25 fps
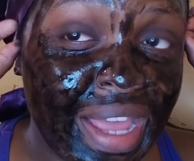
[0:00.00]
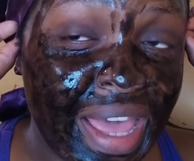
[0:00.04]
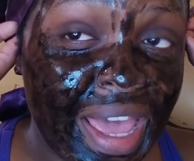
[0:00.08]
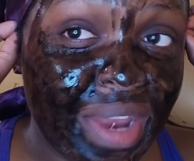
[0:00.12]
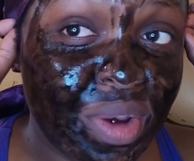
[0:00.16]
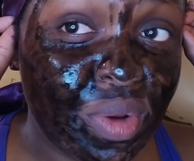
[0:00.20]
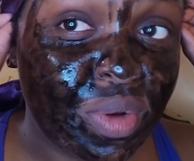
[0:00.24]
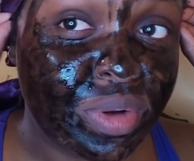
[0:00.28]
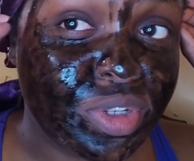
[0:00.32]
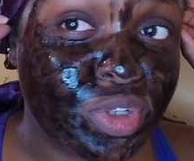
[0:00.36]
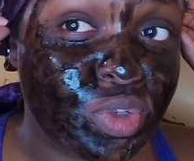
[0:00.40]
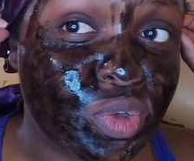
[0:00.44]
I
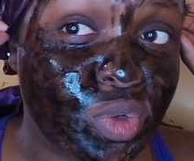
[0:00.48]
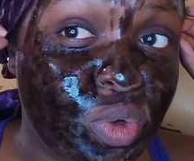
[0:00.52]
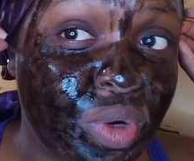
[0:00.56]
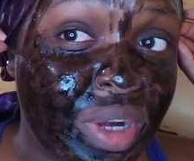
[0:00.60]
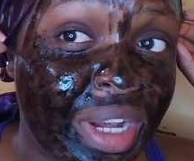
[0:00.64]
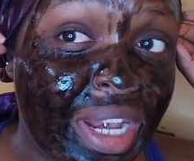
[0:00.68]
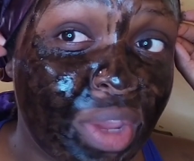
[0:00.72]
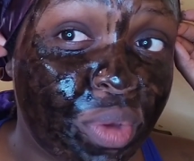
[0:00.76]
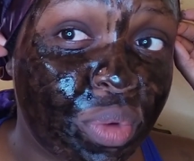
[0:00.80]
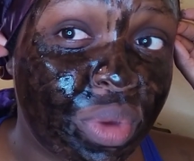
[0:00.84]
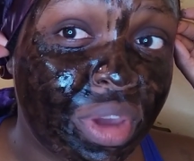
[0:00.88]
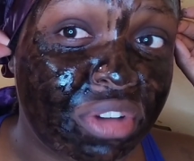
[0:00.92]
don't want it to
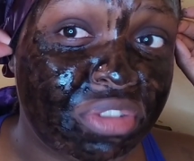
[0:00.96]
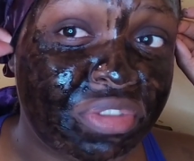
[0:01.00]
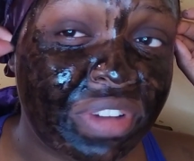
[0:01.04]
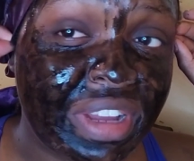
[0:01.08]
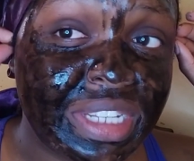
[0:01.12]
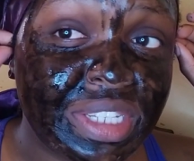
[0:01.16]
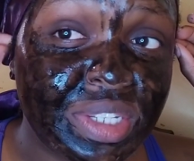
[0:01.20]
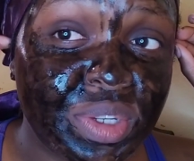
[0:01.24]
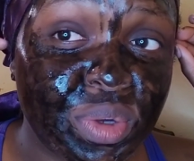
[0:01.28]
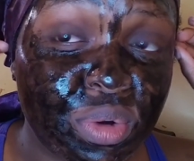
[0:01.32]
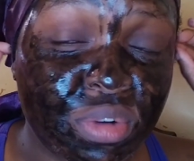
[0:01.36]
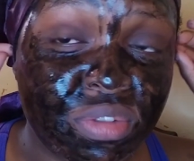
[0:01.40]
look like we are
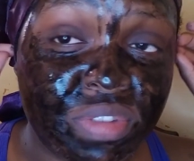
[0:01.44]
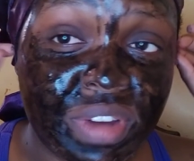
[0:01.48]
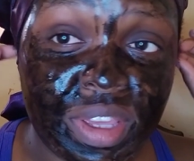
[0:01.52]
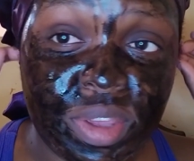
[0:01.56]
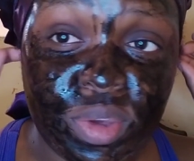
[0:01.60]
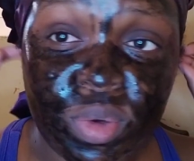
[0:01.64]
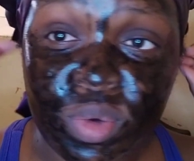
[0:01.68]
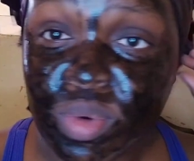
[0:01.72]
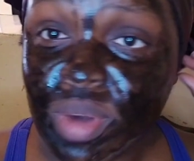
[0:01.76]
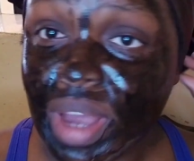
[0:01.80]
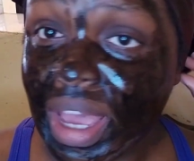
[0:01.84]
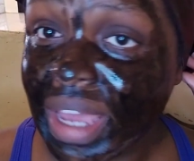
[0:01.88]
fighting over
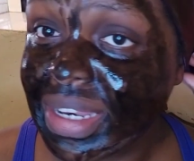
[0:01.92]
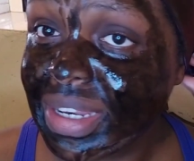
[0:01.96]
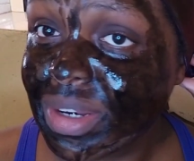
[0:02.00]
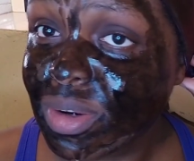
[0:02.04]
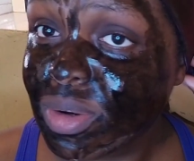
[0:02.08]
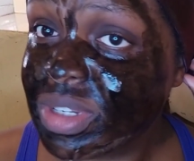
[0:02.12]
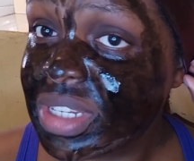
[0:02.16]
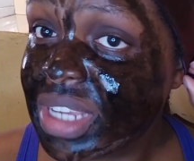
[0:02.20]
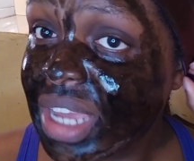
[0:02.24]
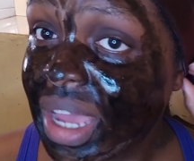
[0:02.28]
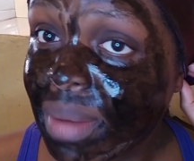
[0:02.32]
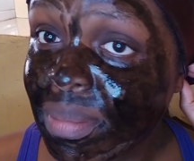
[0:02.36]
you. I did
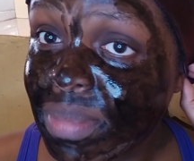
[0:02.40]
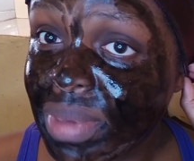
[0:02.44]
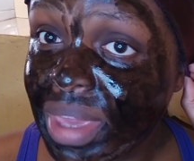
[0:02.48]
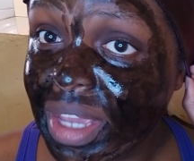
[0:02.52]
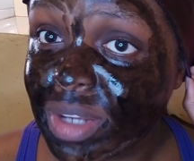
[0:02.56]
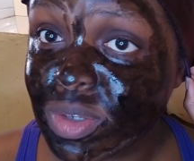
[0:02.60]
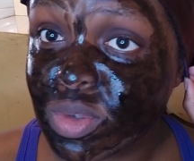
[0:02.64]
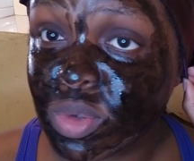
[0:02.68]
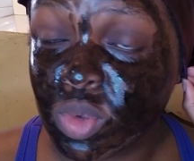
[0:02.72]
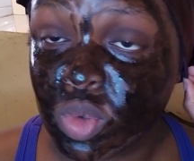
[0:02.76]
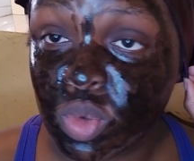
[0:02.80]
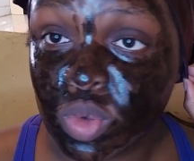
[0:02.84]
not come
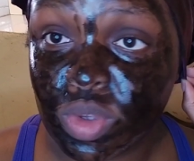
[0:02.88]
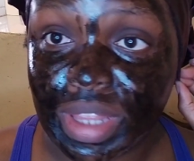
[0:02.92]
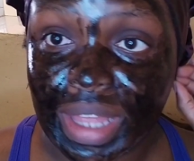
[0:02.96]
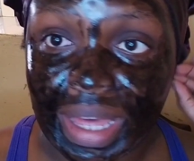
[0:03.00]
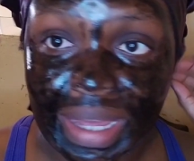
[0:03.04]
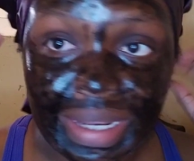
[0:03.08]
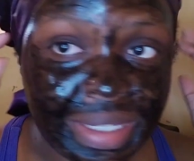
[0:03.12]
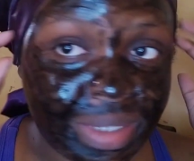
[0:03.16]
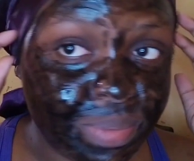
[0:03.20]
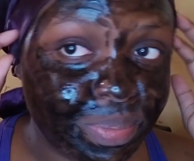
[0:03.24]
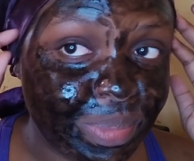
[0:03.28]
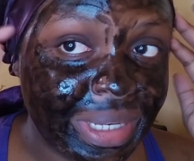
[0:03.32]
here to do
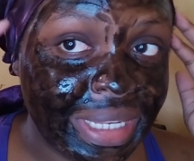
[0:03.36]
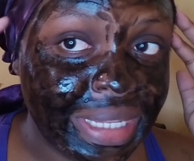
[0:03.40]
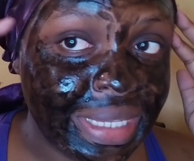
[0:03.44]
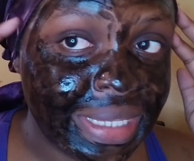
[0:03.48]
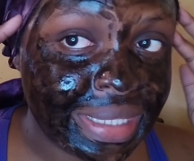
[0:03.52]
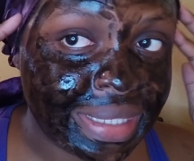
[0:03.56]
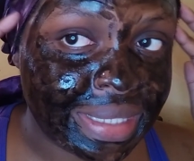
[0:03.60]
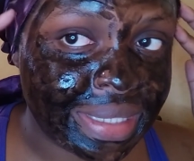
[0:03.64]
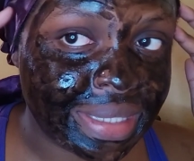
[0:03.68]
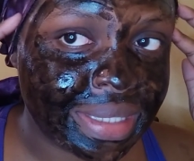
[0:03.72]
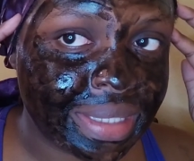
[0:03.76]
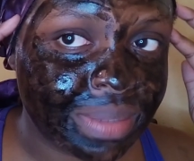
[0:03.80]
that.
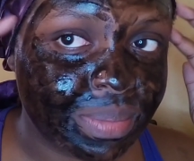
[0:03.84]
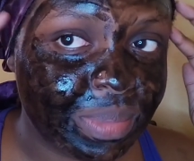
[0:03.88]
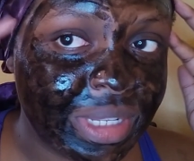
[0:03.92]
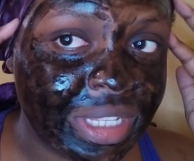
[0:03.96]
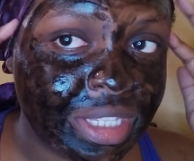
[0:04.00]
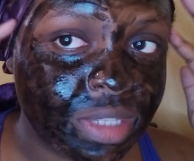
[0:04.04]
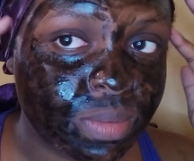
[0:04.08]
Please.